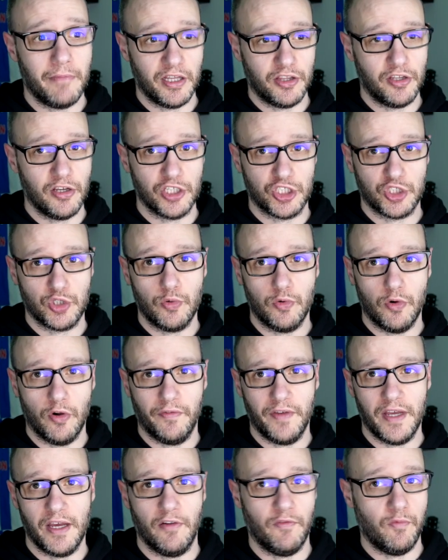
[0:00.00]
I might do a short
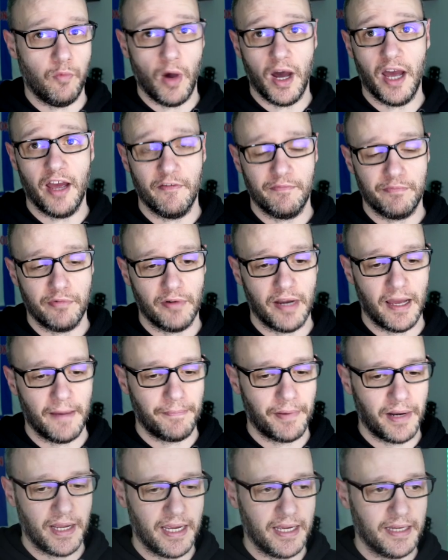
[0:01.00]
of it of why I've brought
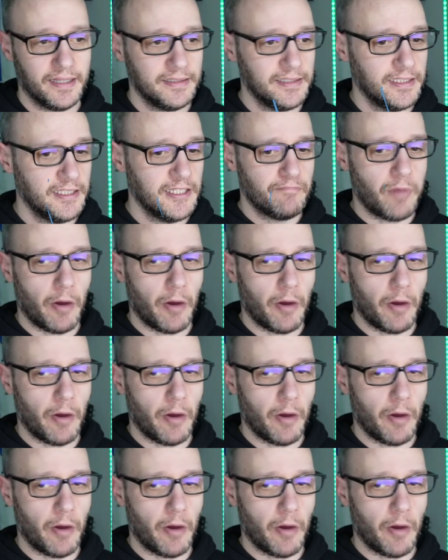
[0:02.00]
that player.